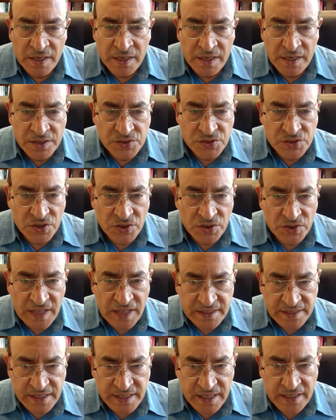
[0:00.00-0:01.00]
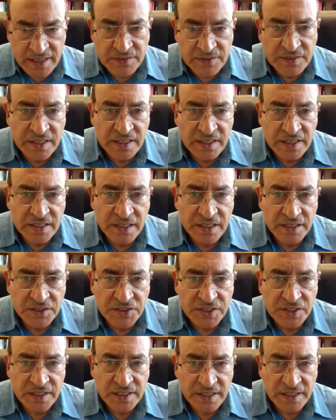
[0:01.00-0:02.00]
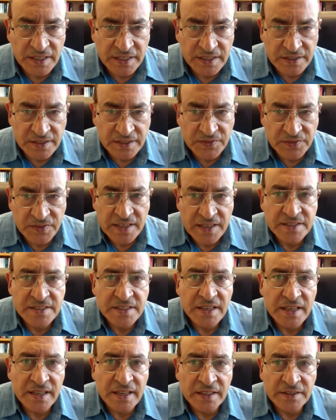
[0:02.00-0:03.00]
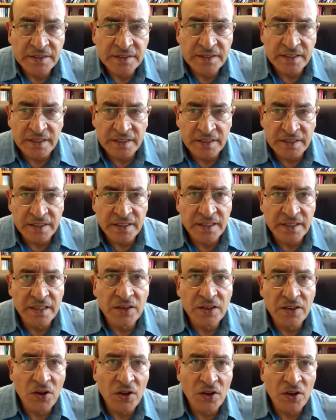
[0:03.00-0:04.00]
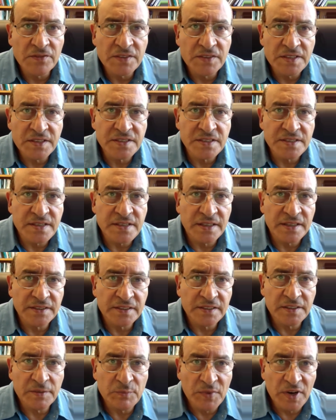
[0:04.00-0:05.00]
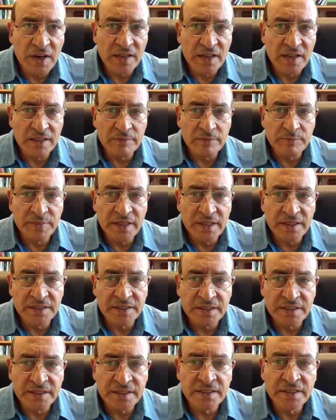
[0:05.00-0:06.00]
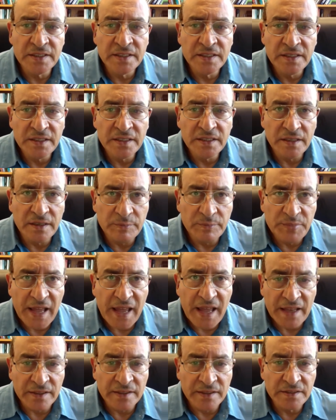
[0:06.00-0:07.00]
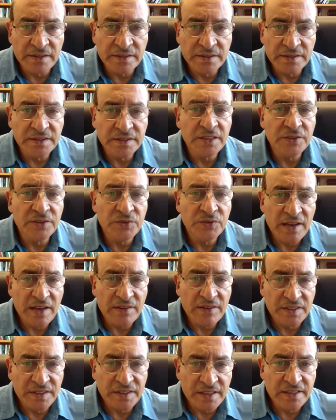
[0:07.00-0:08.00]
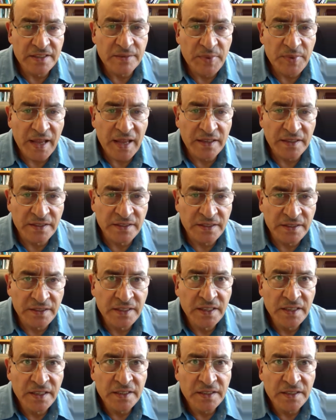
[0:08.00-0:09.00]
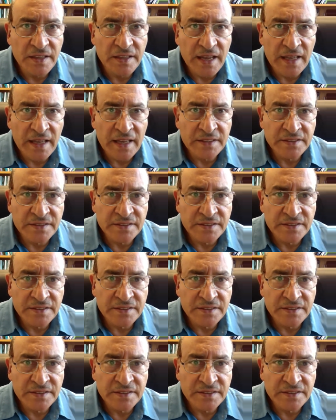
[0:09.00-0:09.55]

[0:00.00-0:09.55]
So that's kind of the general interface, and all of this is under the Model Builder panel. Then we have another panel that